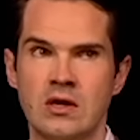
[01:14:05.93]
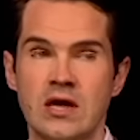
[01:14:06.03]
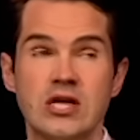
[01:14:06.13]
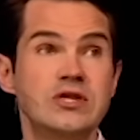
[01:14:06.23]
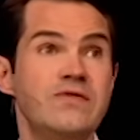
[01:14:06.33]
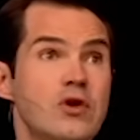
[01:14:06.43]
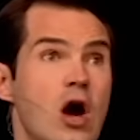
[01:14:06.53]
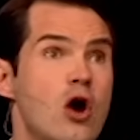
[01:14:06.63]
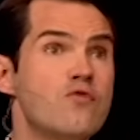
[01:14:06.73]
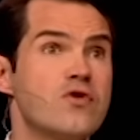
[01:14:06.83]
Because if you
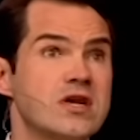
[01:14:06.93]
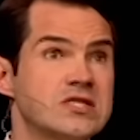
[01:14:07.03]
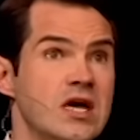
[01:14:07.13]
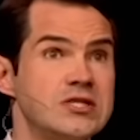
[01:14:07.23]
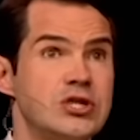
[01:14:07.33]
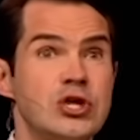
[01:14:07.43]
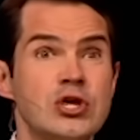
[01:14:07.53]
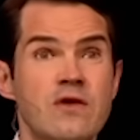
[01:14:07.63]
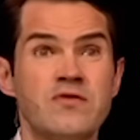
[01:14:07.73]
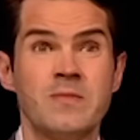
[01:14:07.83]
get overexcited and you
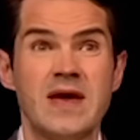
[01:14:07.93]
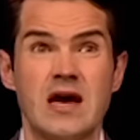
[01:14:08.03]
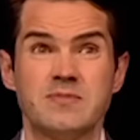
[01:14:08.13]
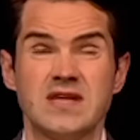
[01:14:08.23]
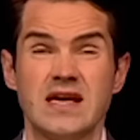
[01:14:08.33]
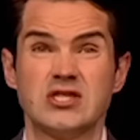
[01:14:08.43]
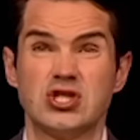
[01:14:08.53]
go for the make-up sex